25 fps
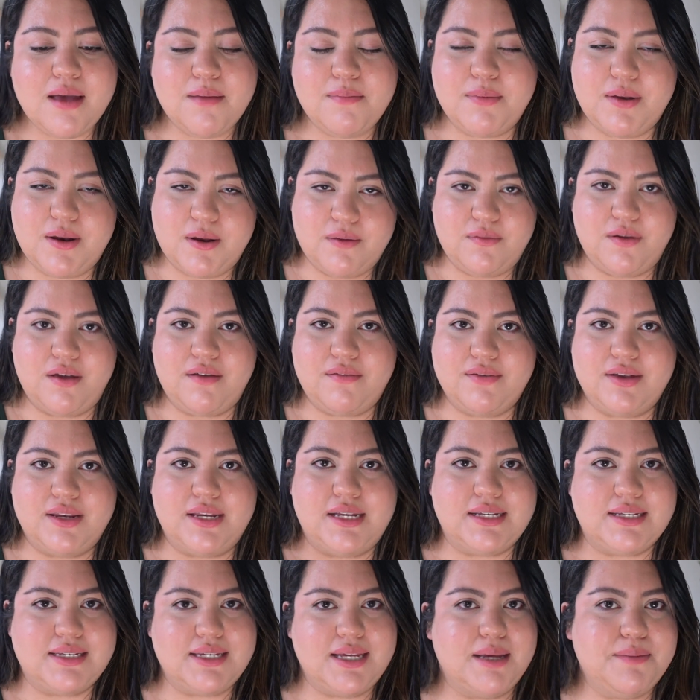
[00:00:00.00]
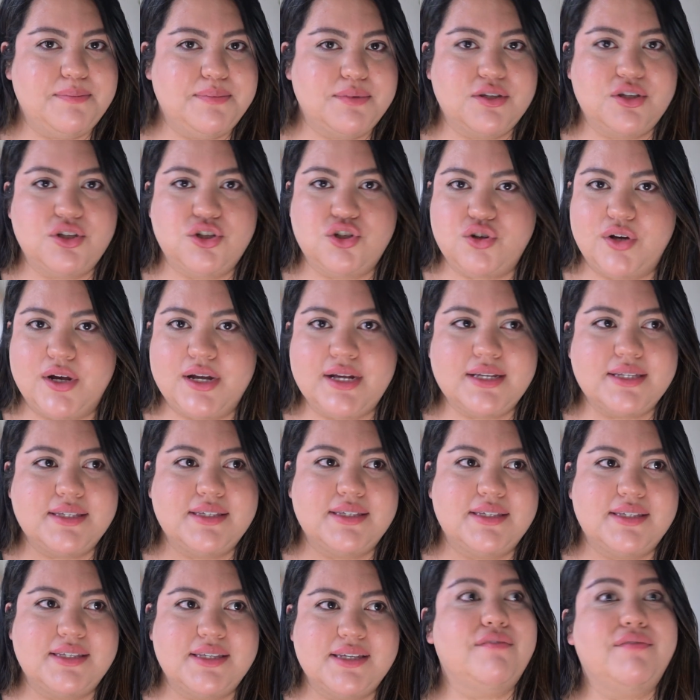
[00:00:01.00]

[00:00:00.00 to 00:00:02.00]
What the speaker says: but if you have any tips, tricks,